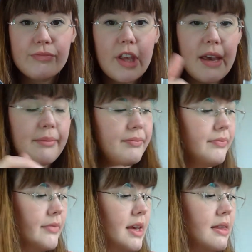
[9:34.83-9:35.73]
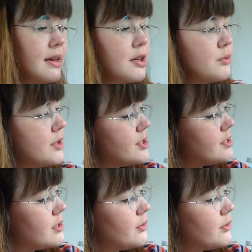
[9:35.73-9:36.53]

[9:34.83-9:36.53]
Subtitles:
Okay, and then we just